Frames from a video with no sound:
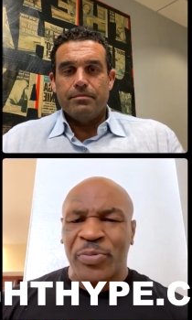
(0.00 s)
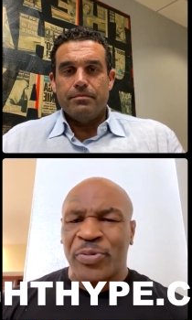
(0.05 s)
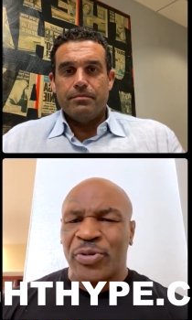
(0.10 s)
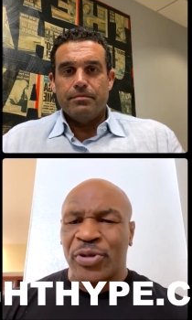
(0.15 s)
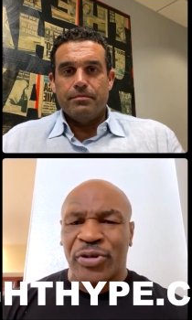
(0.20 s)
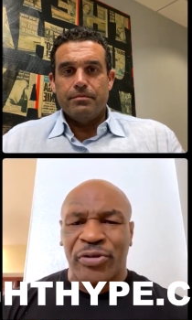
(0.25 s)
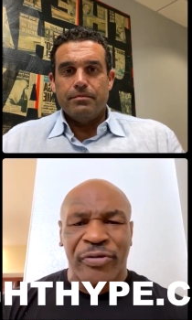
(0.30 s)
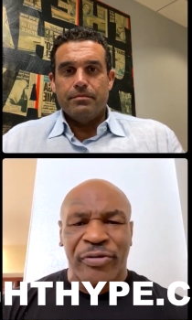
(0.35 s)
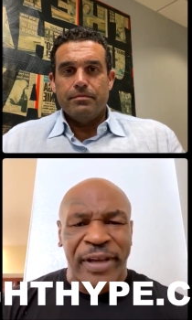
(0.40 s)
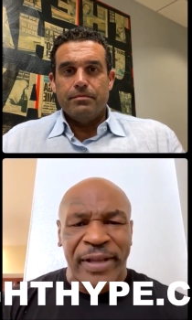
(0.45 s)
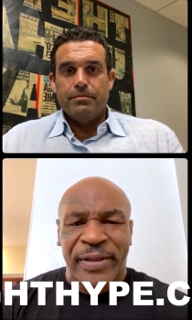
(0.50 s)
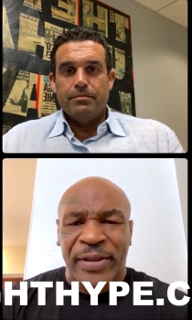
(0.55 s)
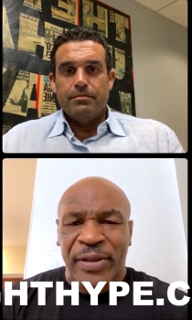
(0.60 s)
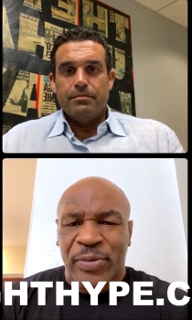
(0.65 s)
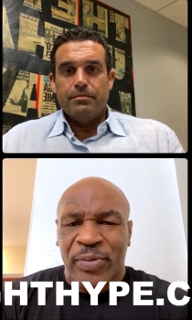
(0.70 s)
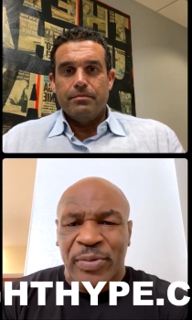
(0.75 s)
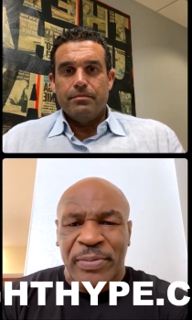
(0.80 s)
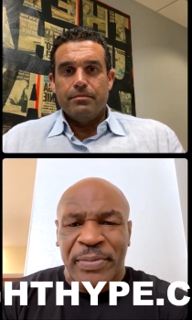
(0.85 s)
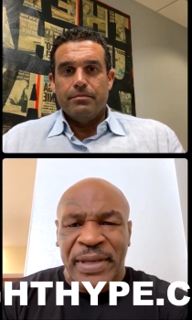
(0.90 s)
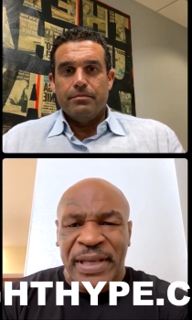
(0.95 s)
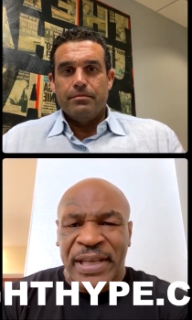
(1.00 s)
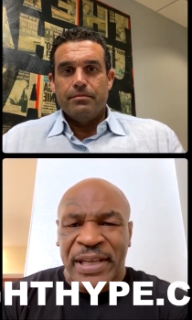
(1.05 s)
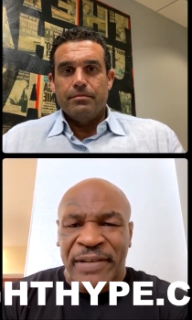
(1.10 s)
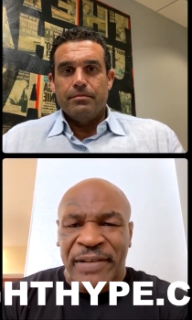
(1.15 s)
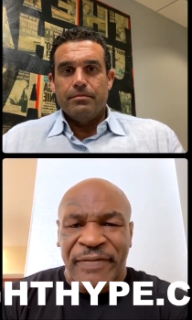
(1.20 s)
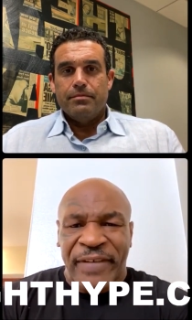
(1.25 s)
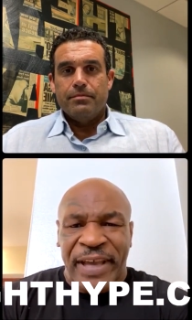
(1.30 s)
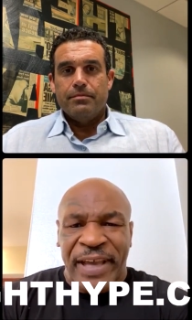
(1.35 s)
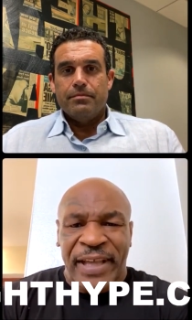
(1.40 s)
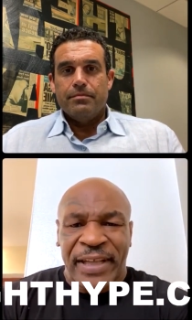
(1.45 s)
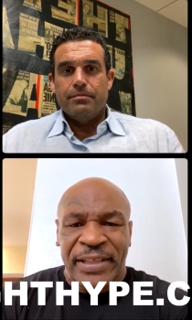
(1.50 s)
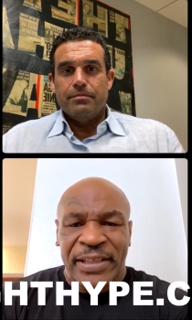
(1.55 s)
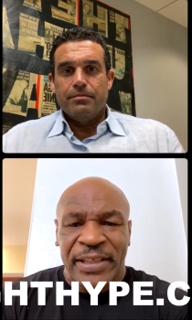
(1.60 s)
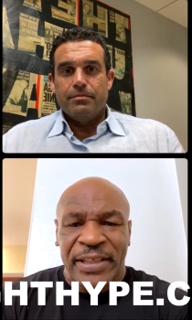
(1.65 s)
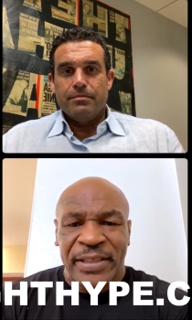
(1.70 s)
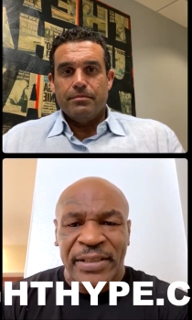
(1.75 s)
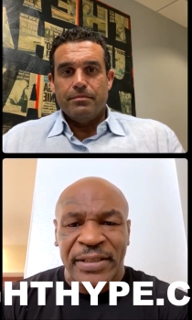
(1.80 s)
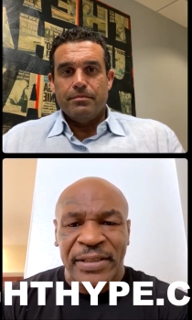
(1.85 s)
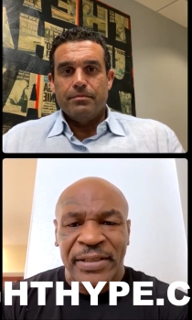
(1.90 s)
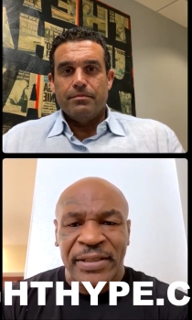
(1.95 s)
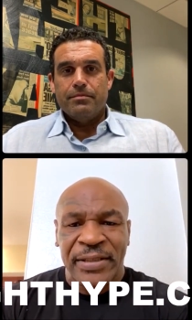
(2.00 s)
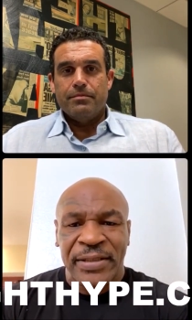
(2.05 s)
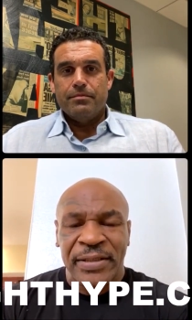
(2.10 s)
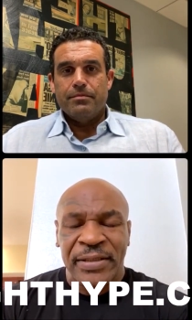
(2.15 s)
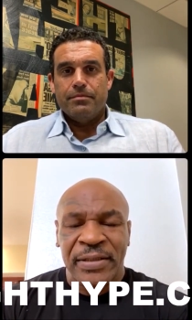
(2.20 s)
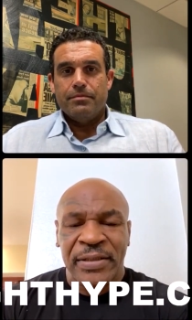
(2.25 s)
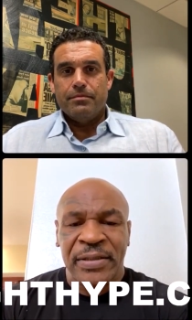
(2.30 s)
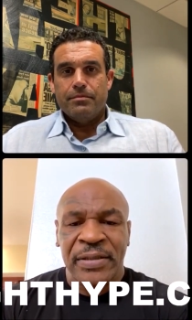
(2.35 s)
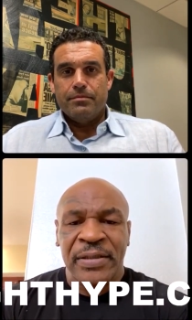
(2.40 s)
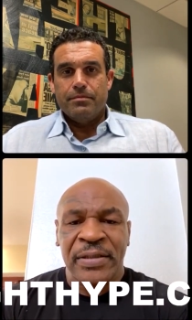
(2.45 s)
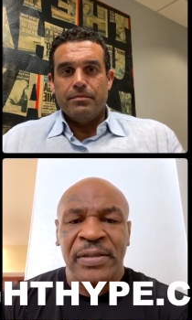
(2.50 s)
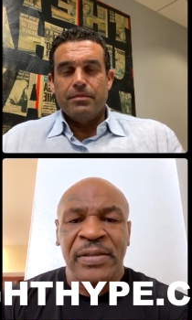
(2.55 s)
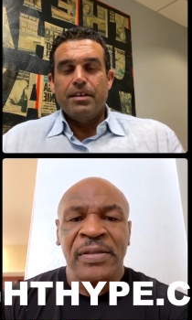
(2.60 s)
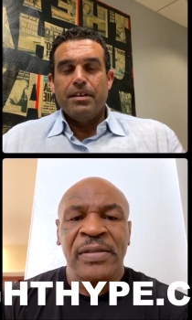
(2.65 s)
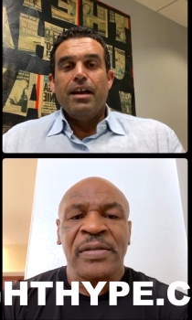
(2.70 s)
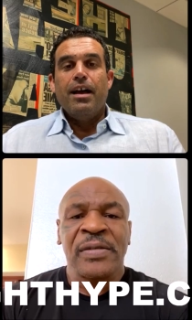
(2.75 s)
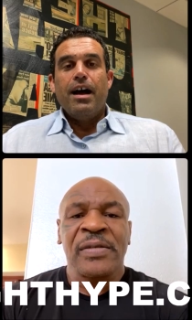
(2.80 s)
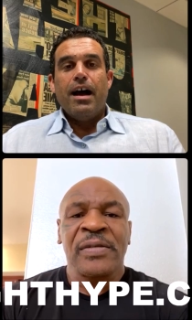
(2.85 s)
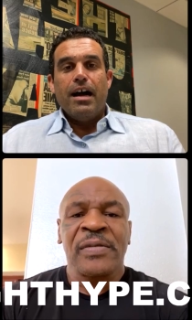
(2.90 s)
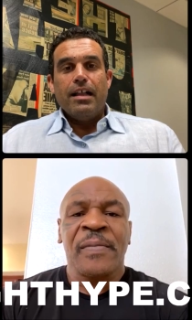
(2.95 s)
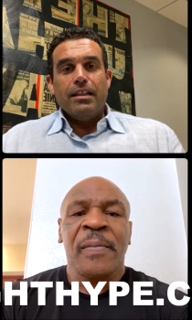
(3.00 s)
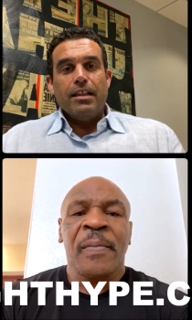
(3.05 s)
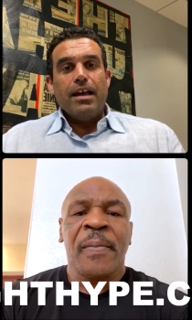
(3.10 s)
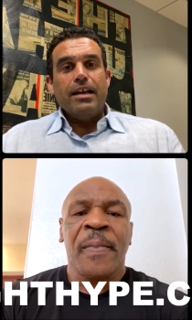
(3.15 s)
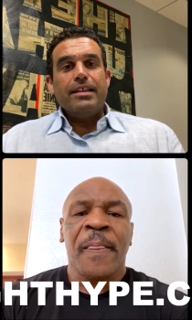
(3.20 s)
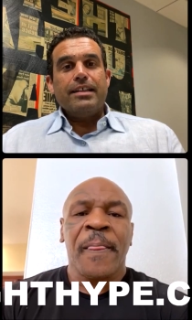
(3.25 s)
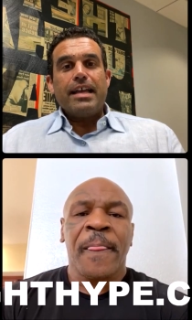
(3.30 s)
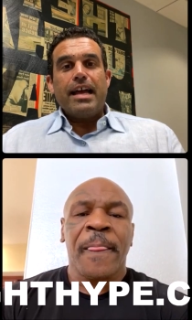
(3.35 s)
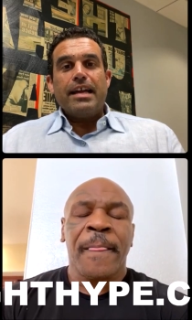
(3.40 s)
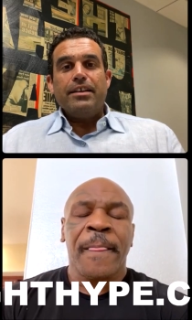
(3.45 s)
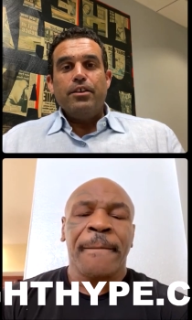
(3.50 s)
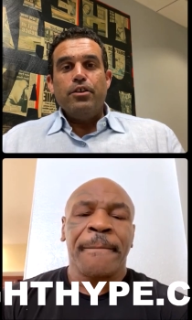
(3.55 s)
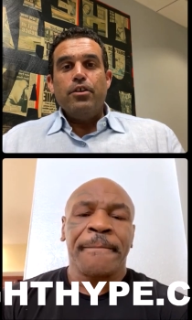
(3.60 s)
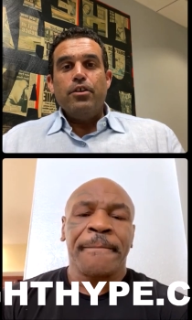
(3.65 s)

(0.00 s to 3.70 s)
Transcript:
Speaker 1: to the races with me and Evander. I like that. You know